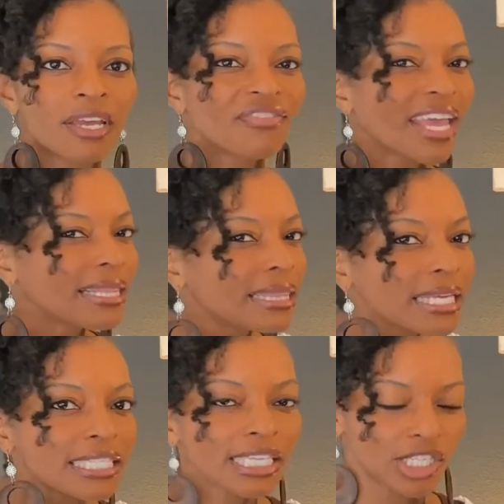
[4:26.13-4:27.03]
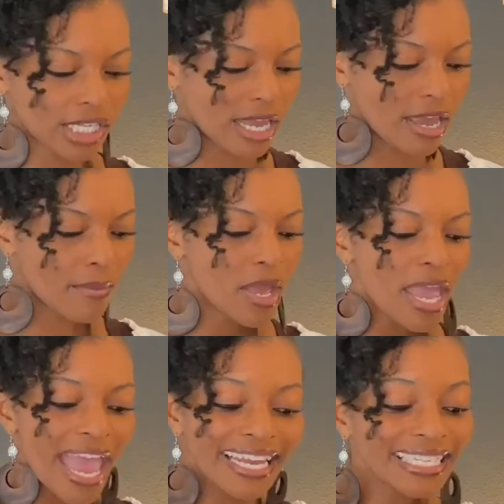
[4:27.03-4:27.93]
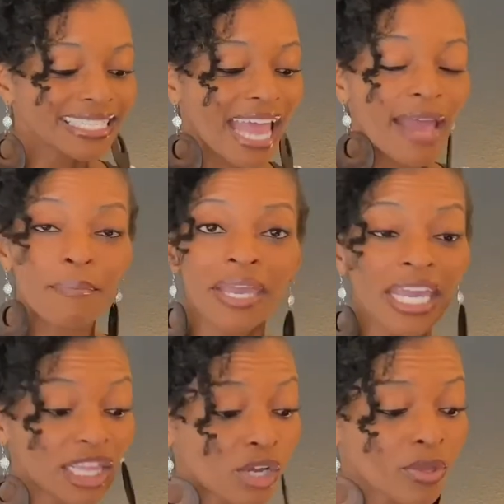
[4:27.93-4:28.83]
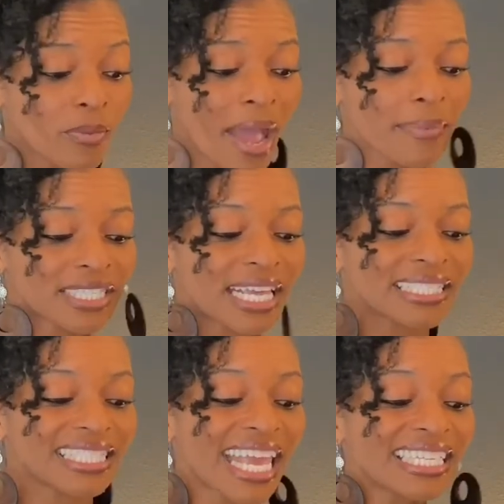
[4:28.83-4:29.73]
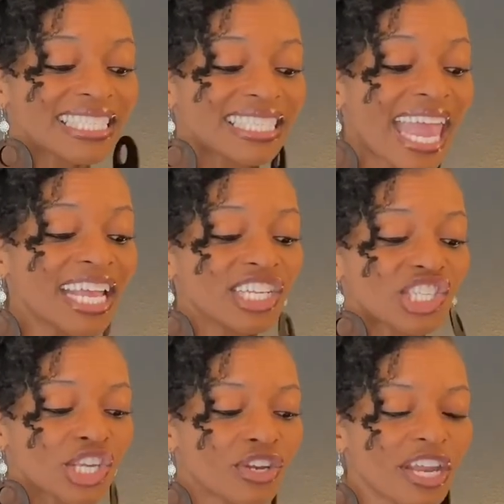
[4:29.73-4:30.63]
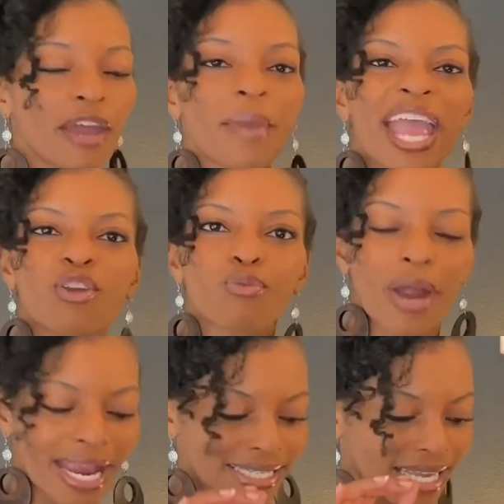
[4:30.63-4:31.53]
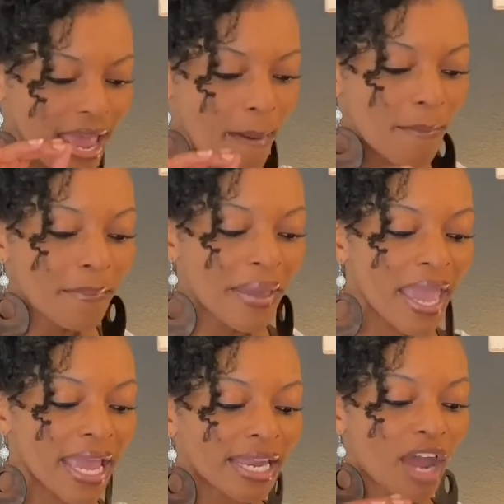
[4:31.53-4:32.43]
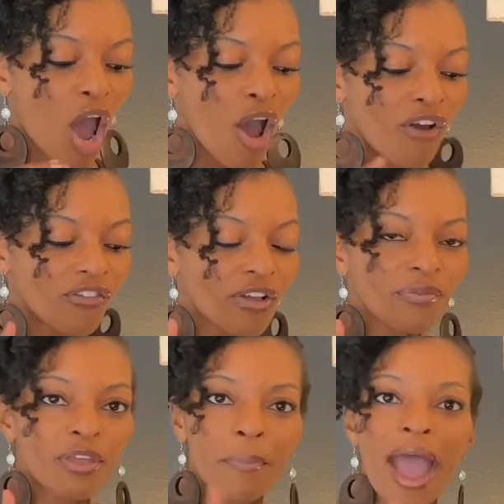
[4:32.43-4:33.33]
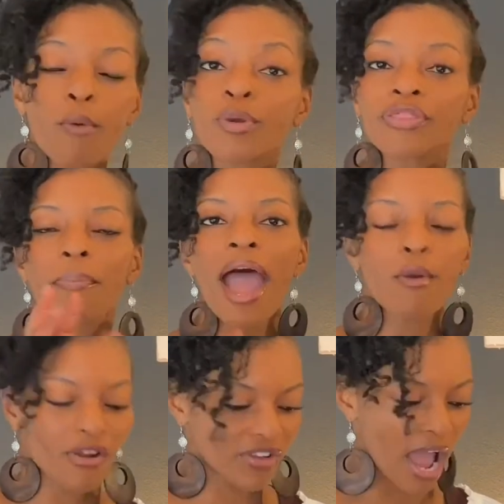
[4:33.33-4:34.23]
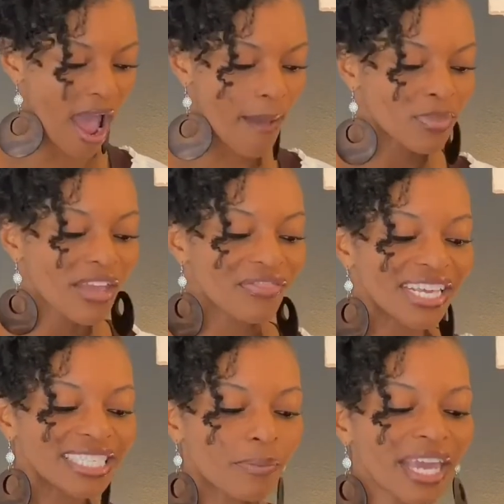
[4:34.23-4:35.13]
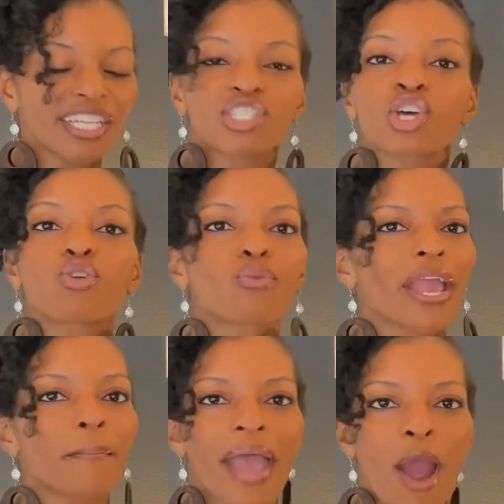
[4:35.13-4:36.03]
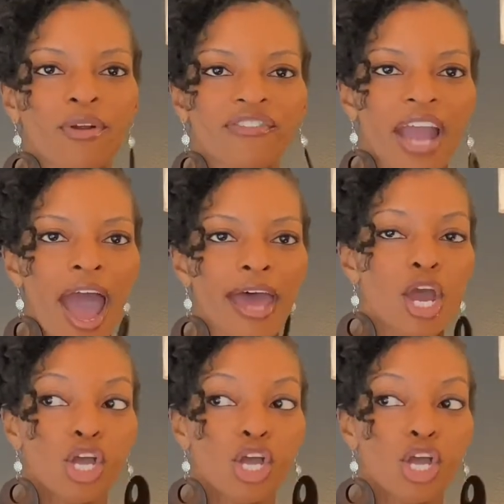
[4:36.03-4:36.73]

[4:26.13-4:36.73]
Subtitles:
They listened to him. And it's not me. Look what the Bible says. They considered him a great man of the power, with the power of God. This man is the great power of God.